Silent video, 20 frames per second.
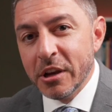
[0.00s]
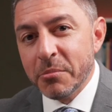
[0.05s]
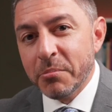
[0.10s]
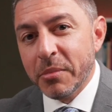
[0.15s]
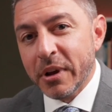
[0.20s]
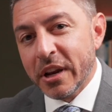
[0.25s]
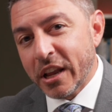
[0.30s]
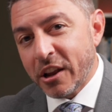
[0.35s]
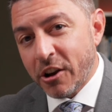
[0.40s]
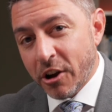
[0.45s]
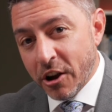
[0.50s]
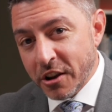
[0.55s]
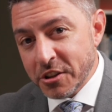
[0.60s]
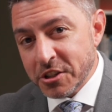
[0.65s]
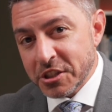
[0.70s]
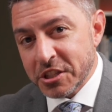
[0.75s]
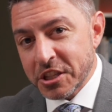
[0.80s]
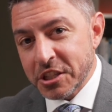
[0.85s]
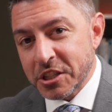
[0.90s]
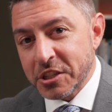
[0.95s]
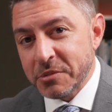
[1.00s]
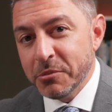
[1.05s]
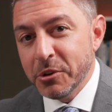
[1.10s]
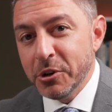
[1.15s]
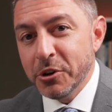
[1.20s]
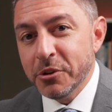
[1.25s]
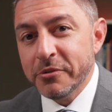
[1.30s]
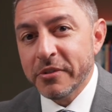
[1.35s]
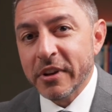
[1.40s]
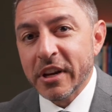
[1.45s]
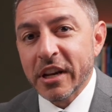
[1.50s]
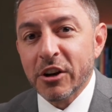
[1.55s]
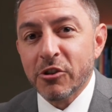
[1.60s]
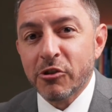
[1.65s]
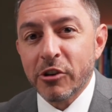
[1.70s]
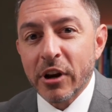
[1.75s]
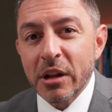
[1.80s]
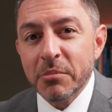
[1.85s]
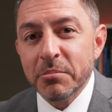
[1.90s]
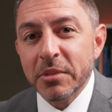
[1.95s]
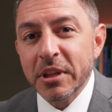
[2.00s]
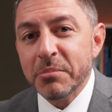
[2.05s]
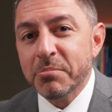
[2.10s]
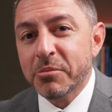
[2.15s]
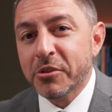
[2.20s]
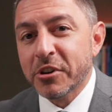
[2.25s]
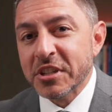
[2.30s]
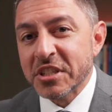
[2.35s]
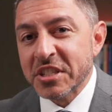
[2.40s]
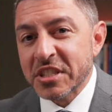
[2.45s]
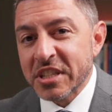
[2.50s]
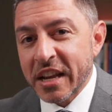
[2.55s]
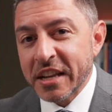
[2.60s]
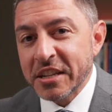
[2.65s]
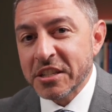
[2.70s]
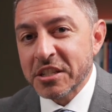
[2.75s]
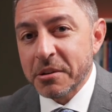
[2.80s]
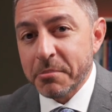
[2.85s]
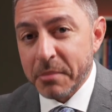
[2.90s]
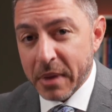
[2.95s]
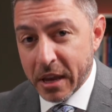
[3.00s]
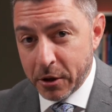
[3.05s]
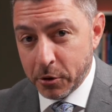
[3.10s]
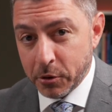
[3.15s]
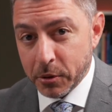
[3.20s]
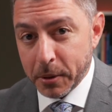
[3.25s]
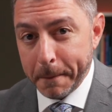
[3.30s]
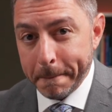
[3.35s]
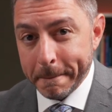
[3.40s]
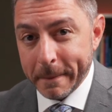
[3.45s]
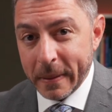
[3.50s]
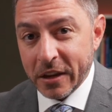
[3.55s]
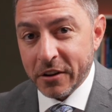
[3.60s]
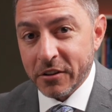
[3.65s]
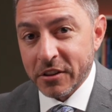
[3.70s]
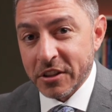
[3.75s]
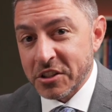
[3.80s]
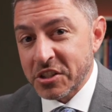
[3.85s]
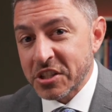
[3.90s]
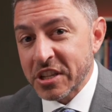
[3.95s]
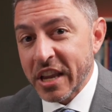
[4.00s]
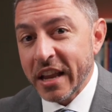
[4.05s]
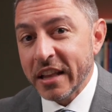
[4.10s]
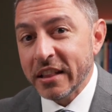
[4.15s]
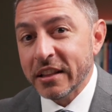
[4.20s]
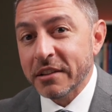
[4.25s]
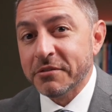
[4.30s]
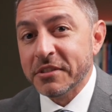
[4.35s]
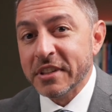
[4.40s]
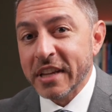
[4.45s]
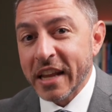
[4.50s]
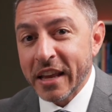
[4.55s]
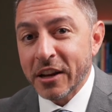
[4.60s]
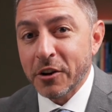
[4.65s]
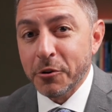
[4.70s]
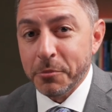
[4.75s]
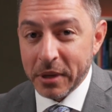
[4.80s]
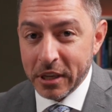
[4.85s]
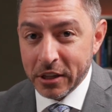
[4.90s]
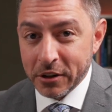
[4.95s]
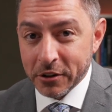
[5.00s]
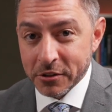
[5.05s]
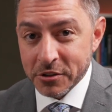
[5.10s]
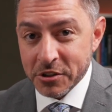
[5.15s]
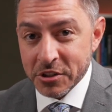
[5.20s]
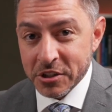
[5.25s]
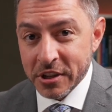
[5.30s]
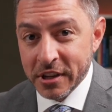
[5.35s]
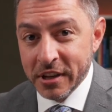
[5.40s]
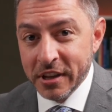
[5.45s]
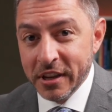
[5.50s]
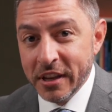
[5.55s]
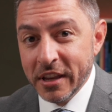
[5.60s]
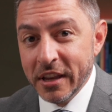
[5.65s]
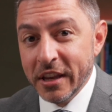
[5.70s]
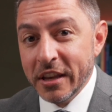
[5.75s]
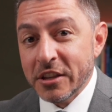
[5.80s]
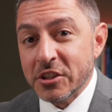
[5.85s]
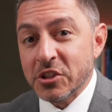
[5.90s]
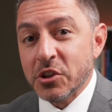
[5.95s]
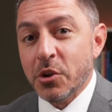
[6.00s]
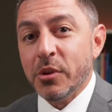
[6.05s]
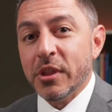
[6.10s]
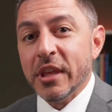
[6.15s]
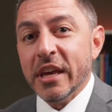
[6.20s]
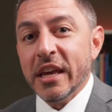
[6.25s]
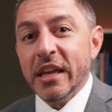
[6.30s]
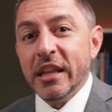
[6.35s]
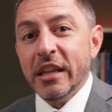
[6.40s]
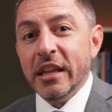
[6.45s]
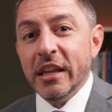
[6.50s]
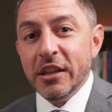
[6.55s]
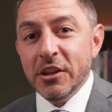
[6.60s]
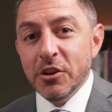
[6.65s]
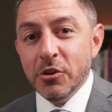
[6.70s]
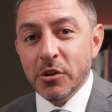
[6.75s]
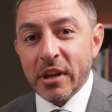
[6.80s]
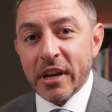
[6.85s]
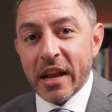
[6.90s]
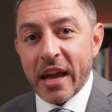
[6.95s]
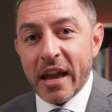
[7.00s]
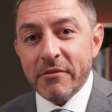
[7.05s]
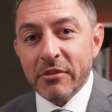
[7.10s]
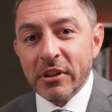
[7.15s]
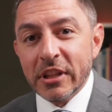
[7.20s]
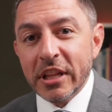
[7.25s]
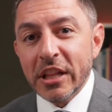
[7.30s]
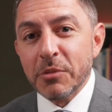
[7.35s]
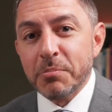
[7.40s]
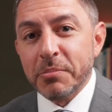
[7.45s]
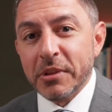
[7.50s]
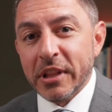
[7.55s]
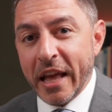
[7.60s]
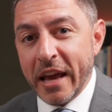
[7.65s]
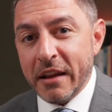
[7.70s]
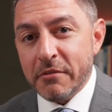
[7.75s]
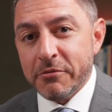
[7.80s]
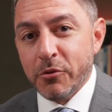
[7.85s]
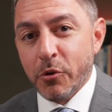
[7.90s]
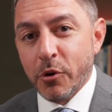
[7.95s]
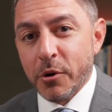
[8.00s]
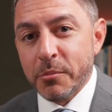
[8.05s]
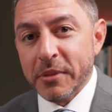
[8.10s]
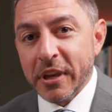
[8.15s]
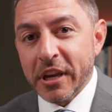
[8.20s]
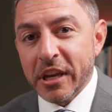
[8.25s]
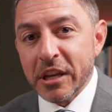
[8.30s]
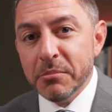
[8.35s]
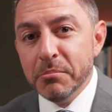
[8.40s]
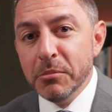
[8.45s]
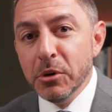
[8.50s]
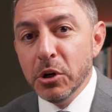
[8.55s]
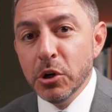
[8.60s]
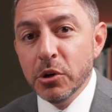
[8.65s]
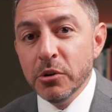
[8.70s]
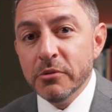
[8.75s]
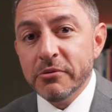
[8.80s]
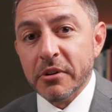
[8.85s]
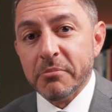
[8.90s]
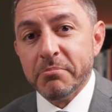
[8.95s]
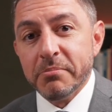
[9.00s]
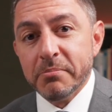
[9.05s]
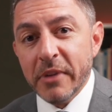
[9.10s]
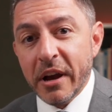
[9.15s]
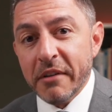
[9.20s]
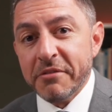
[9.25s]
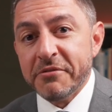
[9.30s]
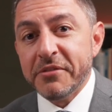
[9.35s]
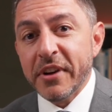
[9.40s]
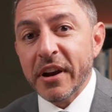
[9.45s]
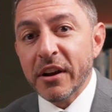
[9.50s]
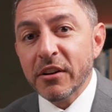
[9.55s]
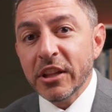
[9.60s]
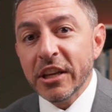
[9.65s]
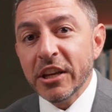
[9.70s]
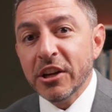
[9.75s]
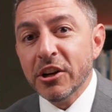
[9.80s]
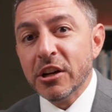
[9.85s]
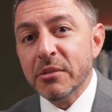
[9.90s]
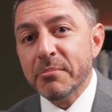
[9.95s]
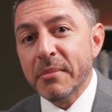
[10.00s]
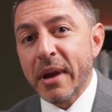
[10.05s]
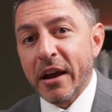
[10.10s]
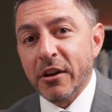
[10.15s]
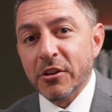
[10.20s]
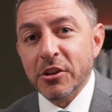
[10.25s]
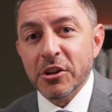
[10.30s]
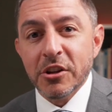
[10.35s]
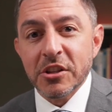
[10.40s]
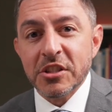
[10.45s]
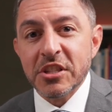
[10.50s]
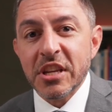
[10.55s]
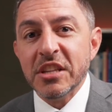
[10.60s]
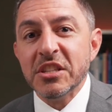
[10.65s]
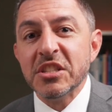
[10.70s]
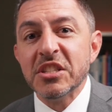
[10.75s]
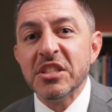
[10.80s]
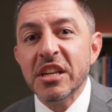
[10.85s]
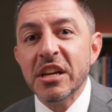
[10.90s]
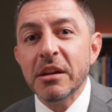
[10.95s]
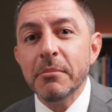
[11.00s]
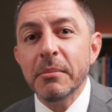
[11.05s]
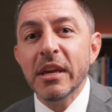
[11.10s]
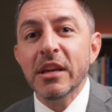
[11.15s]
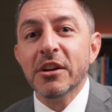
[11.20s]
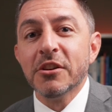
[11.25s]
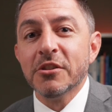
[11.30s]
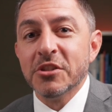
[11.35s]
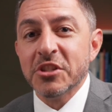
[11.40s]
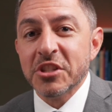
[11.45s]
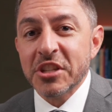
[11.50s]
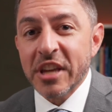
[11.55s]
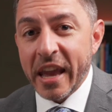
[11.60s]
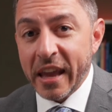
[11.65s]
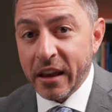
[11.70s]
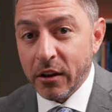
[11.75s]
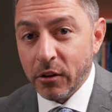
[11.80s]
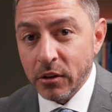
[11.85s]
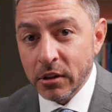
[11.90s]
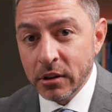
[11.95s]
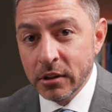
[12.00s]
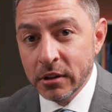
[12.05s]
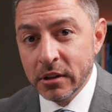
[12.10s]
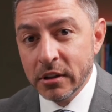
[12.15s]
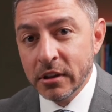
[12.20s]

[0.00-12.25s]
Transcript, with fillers: but it causes it to move an incredibly precise amount, like on the scale of nanometers, so that you can have a little platform that can move a, a fairly good amount. You could say centimeter scale,